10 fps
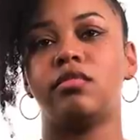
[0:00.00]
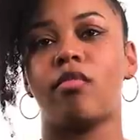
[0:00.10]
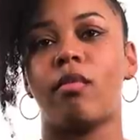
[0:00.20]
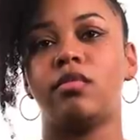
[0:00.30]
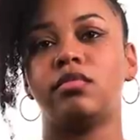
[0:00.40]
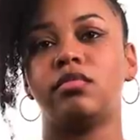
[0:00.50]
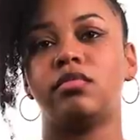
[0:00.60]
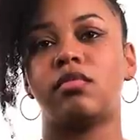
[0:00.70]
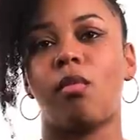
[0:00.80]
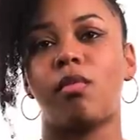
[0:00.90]

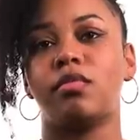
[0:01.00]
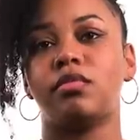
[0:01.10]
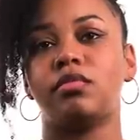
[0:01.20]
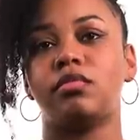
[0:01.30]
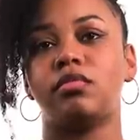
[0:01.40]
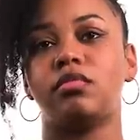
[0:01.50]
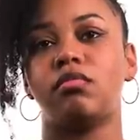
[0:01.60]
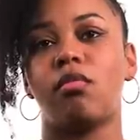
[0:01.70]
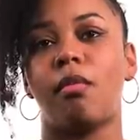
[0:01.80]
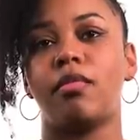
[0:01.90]
first be
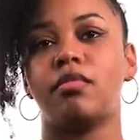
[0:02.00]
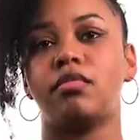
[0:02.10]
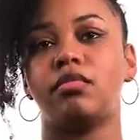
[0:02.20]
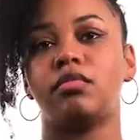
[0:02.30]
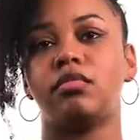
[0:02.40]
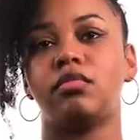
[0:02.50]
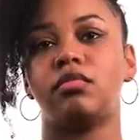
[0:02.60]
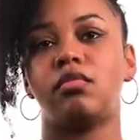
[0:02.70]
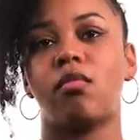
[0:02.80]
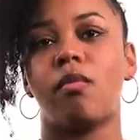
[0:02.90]

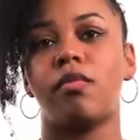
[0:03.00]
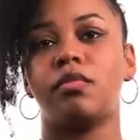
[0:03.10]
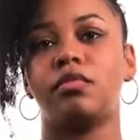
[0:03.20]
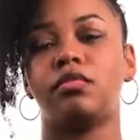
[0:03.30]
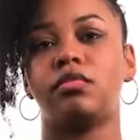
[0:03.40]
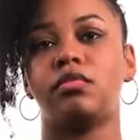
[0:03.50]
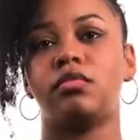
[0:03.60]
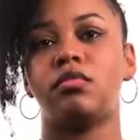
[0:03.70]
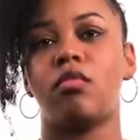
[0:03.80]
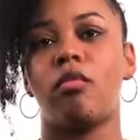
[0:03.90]
not just
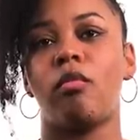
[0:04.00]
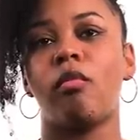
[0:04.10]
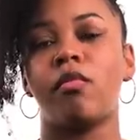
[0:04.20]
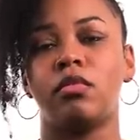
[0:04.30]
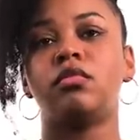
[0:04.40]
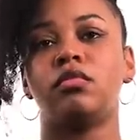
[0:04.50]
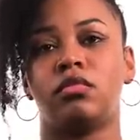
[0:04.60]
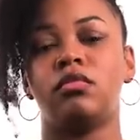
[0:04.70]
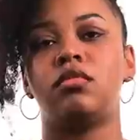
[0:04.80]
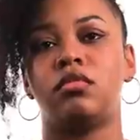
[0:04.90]
realistic, but self aware.
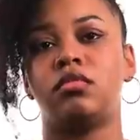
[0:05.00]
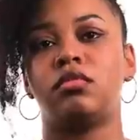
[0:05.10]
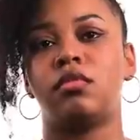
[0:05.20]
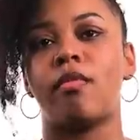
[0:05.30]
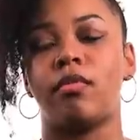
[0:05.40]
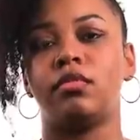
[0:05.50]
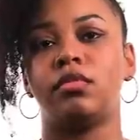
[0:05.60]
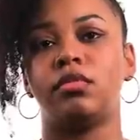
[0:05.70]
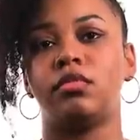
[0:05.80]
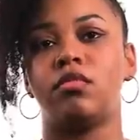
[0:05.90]
And after you're self
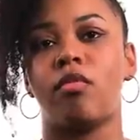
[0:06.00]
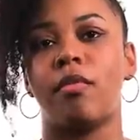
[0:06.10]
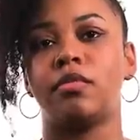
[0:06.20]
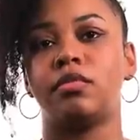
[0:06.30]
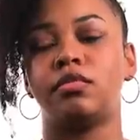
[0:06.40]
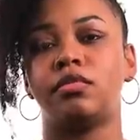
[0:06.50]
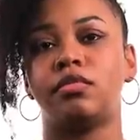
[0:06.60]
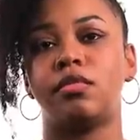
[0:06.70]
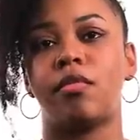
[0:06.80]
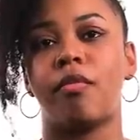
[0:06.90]
aware, you know where you need
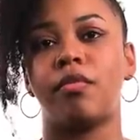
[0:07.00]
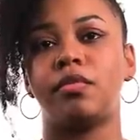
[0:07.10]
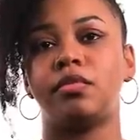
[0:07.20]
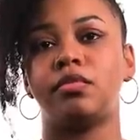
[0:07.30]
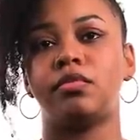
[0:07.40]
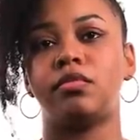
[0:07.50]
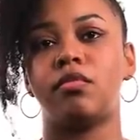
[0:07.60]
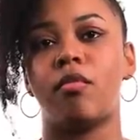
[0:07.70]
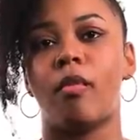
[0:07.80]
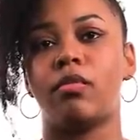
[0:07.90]
to improve on.
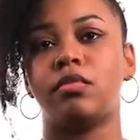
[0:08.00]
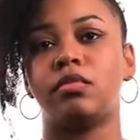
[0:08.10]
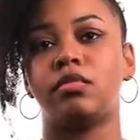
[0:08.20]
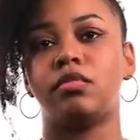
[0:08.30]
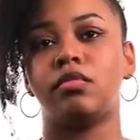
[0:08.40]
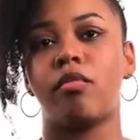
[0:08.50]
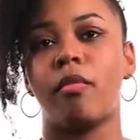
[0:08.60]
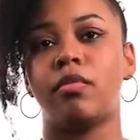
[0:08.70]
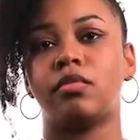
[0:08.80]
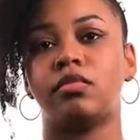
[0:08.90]
And if you can improve on
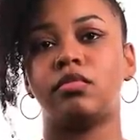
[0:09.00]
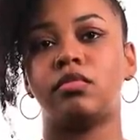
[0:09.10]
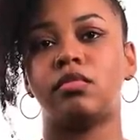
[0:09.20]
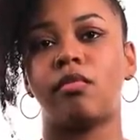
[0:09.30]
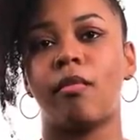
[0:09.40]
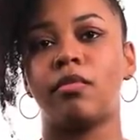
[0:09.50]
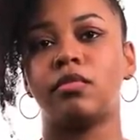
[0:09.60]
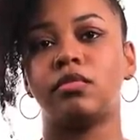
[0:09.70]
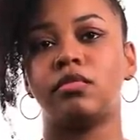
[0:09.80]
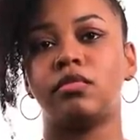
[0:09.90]
those things, you can